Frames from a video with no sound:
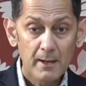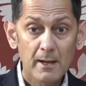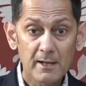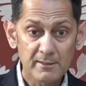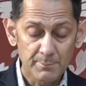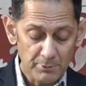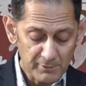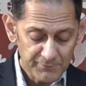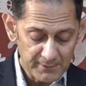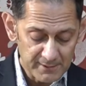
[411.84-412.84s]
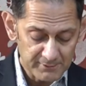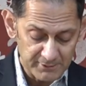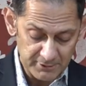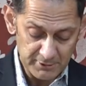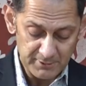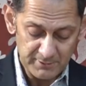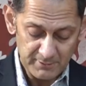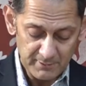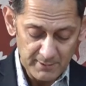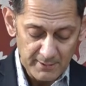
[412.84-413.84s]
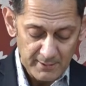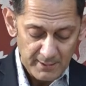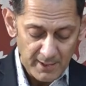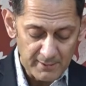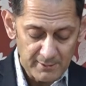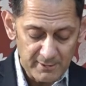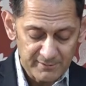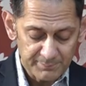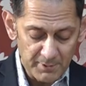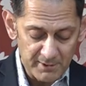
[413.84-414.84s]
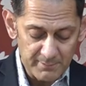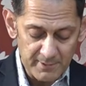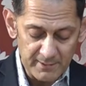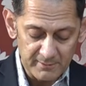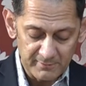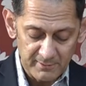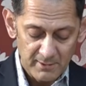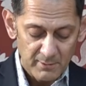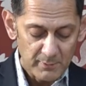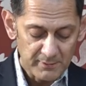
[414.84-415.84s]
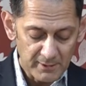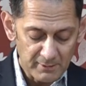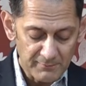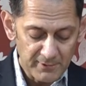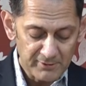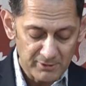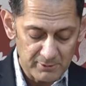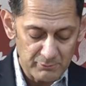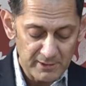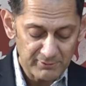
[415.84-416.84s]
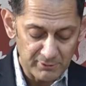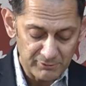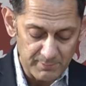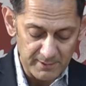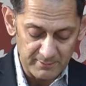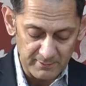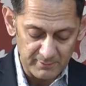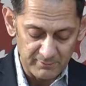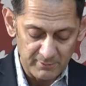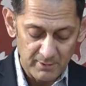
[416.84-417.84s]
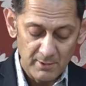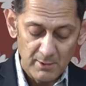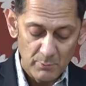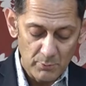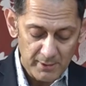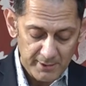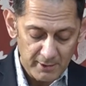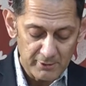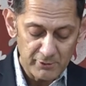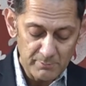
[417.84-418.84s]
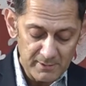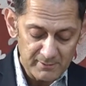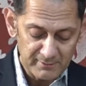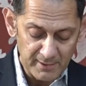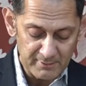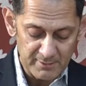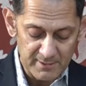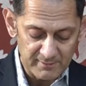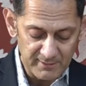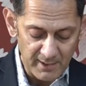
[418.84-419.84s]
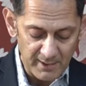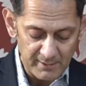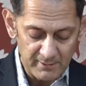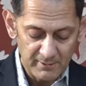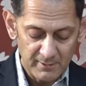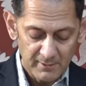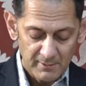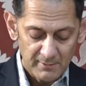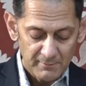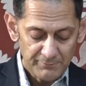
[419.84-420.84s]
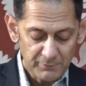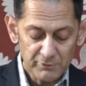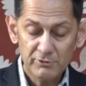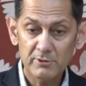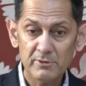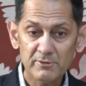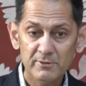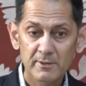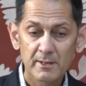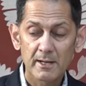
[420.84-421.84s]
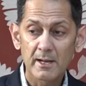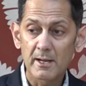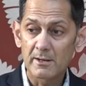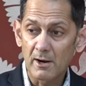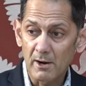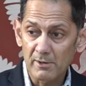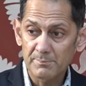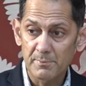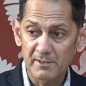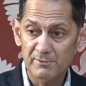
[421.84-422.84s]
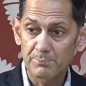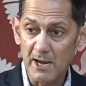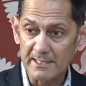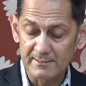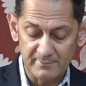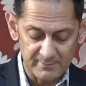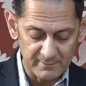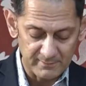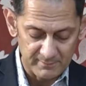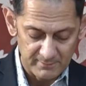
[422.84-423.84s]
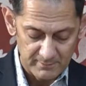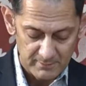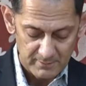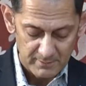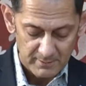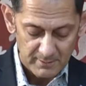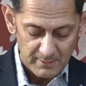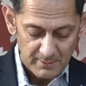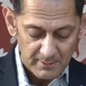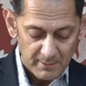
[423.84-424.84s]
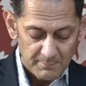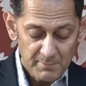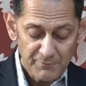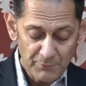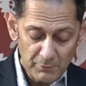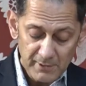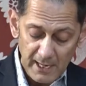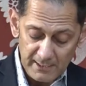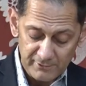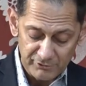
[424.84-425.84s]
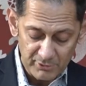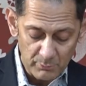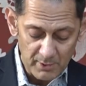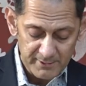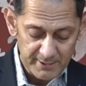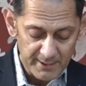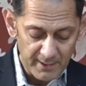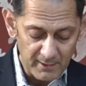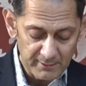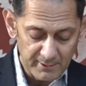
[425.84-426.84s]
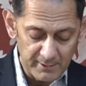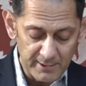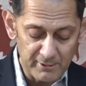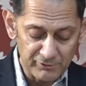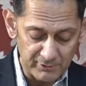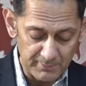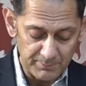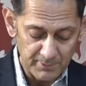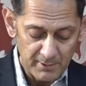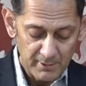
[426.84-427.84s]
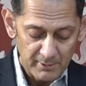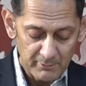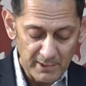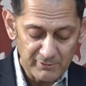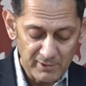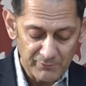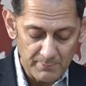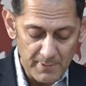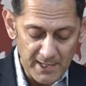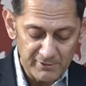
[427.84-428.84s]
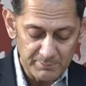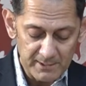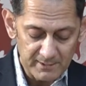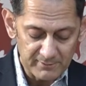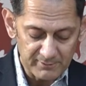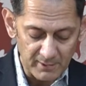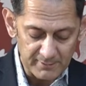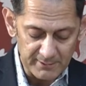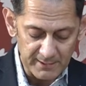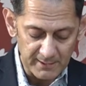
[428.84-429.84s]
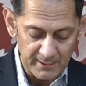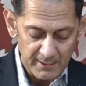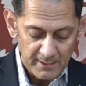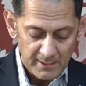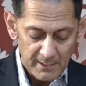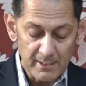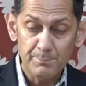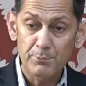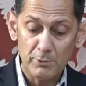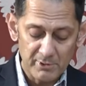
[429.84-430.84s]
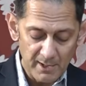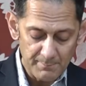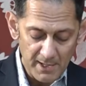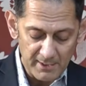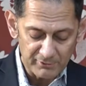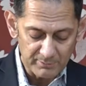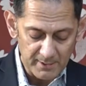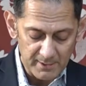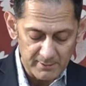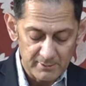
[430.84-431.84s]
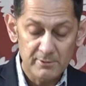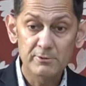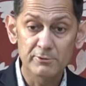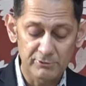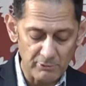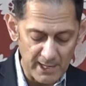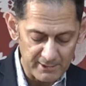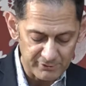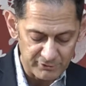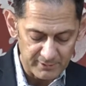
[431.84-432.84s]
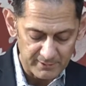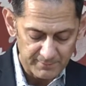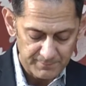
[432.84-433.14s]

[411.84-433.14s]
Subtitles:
At the Brookfield Institute, Heather experiments with innovation research methods, working on human-centered design, futures, and art-based practices. Before that, she worked in a healthcare leadership, ranging from management consulting and program management to strategy.